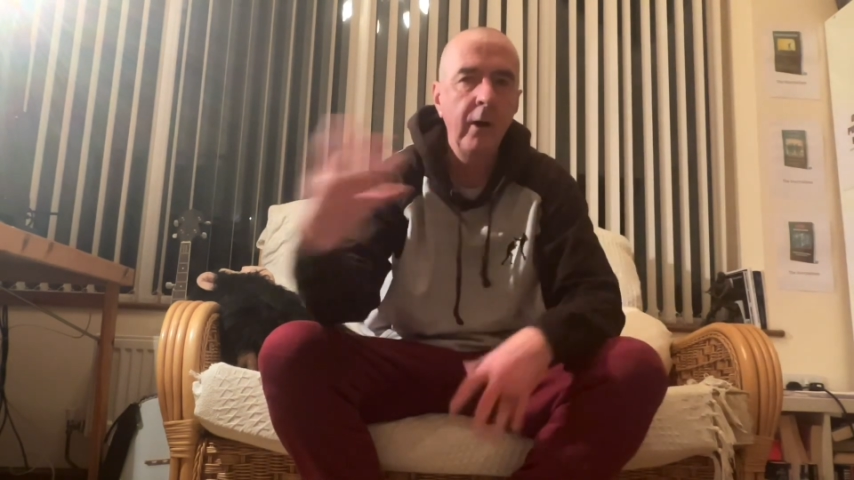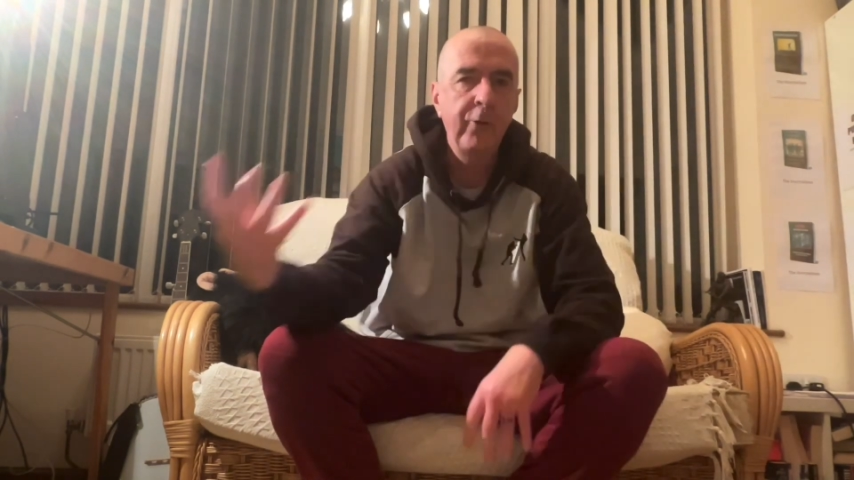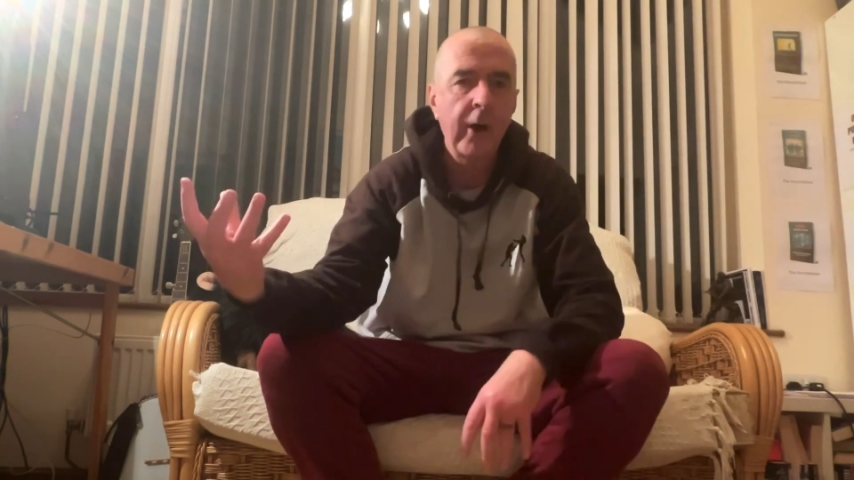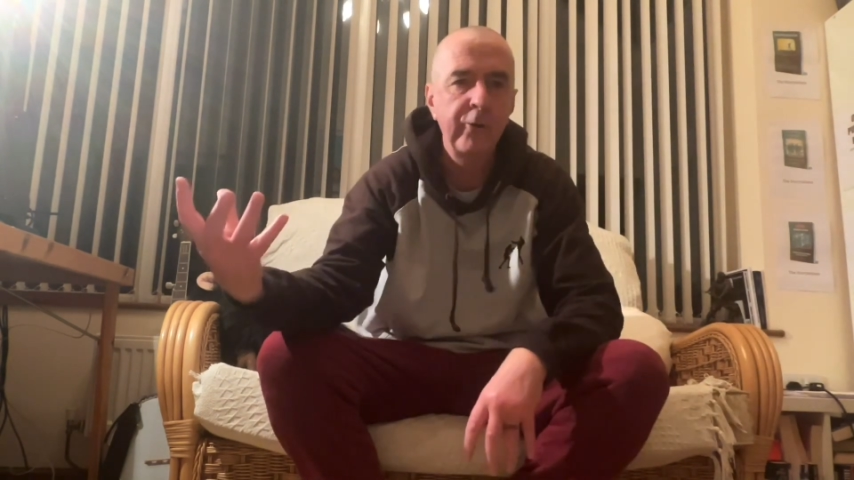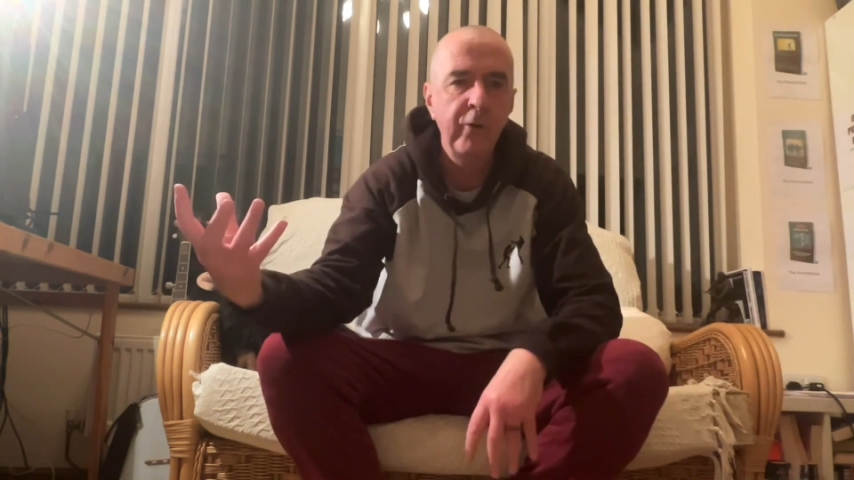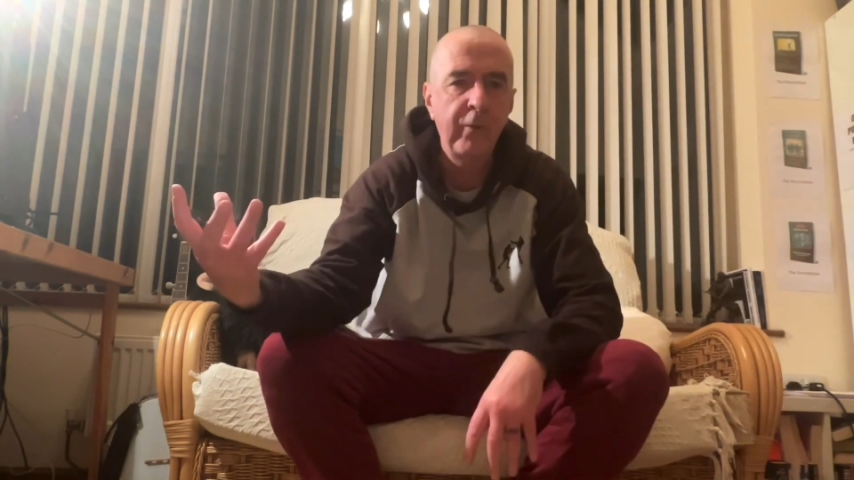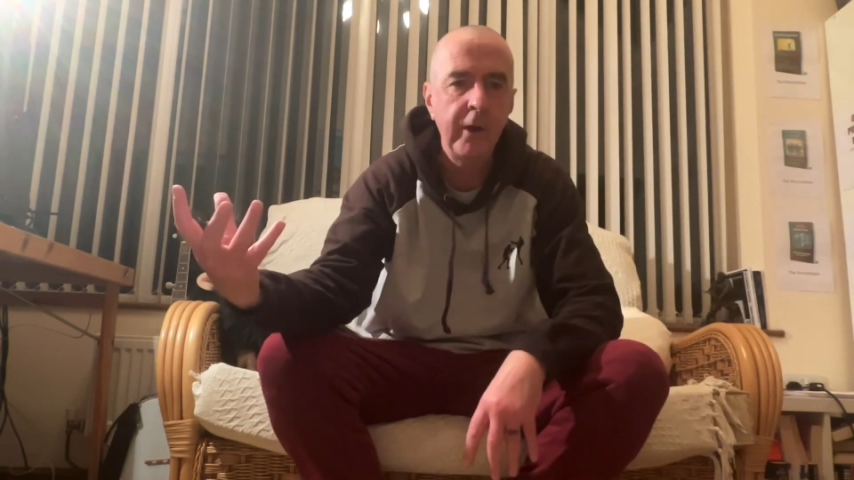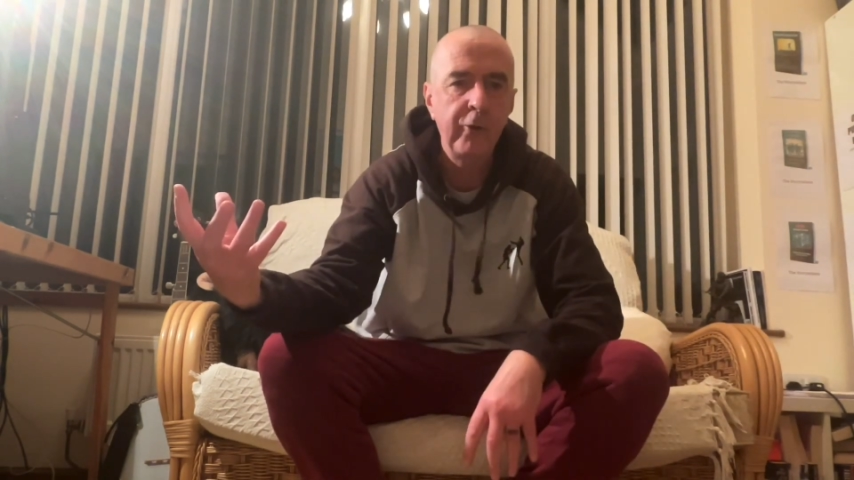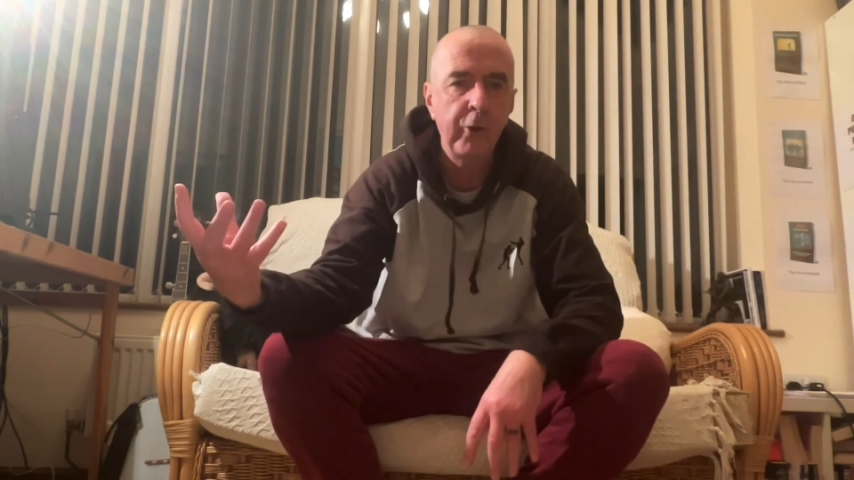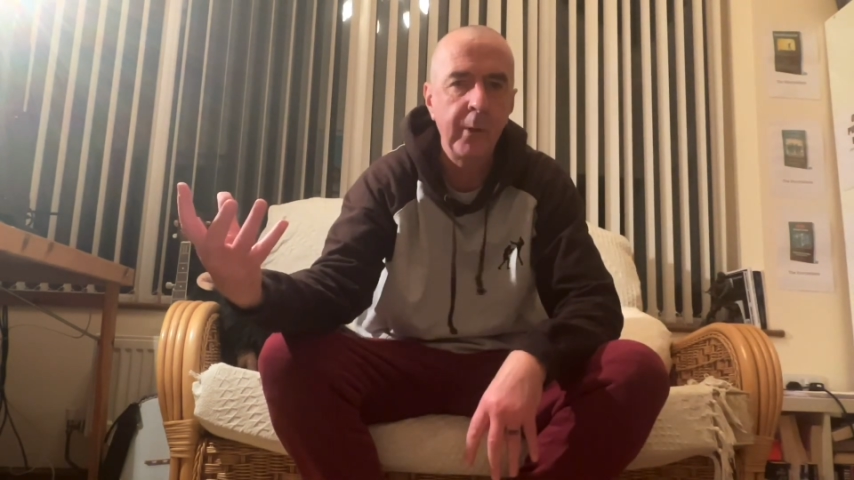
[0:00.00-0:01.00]
attach your
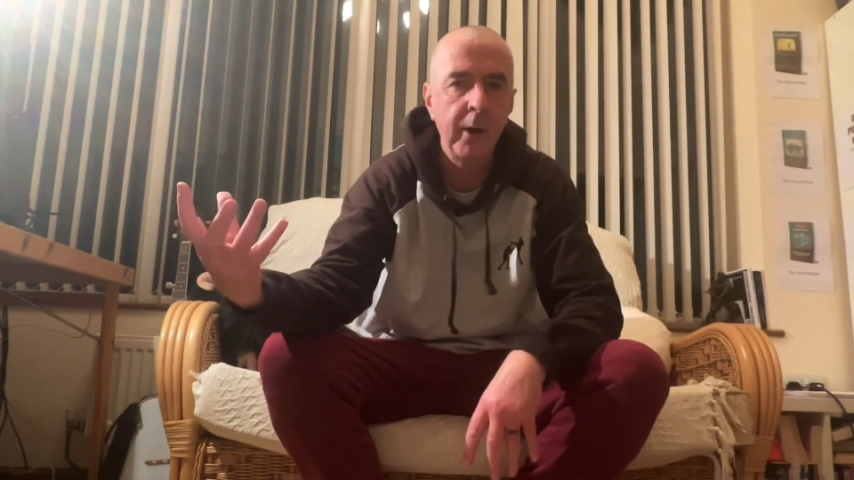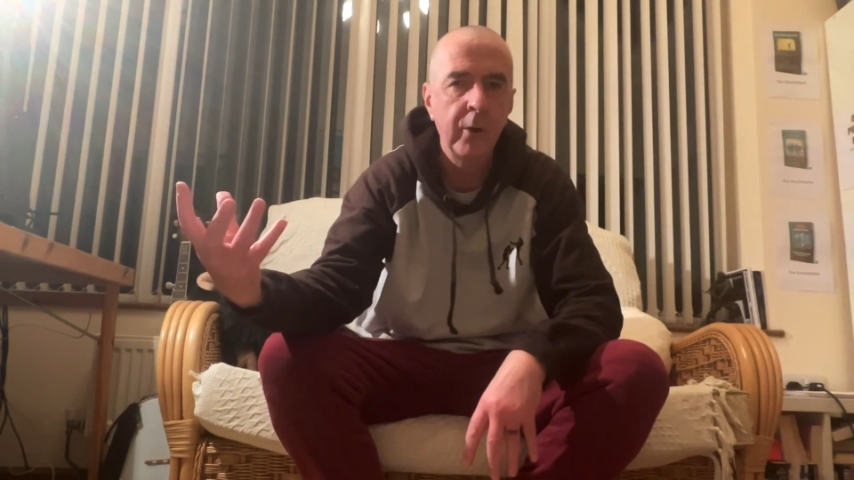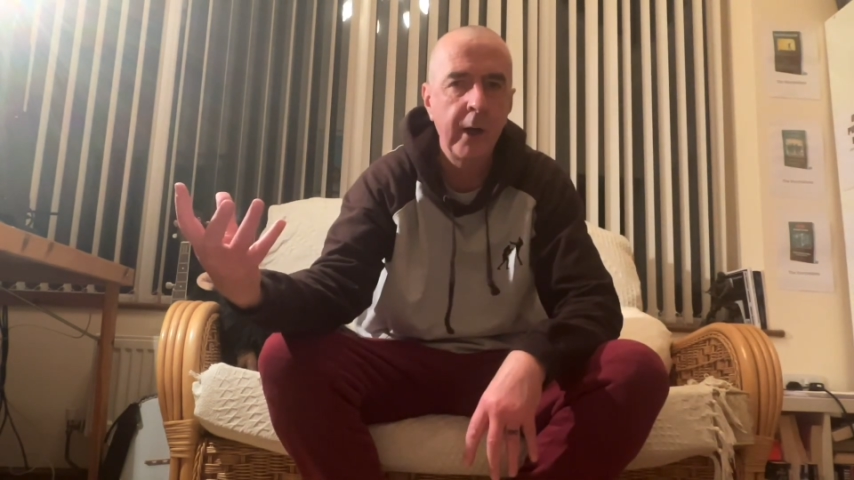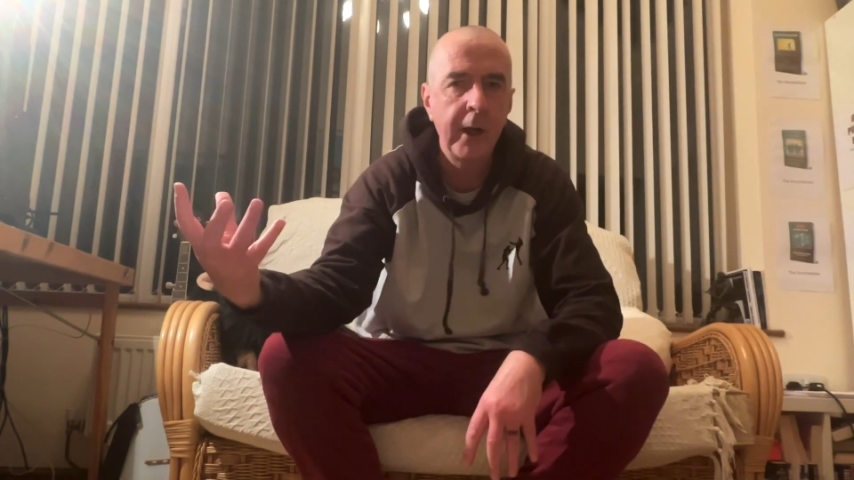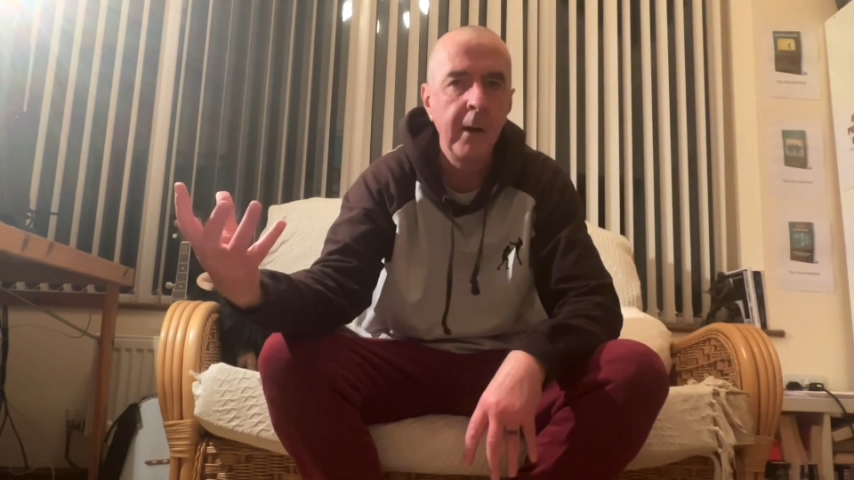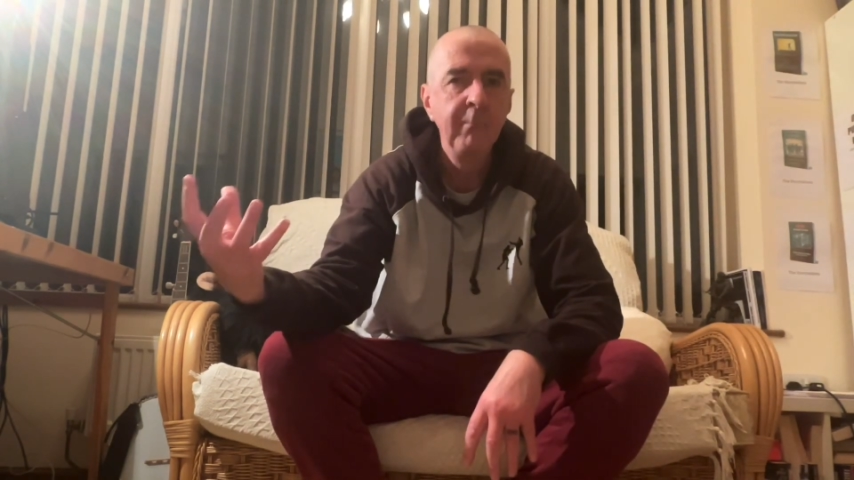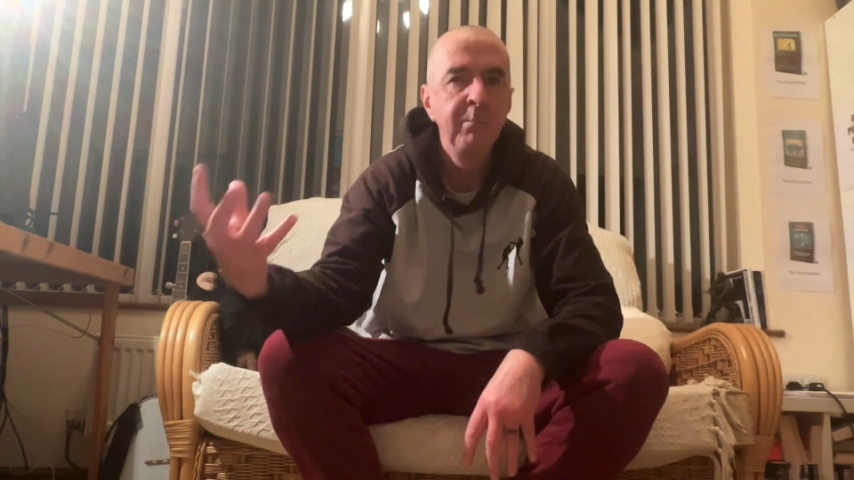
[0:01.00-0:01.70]
fear to it, okay?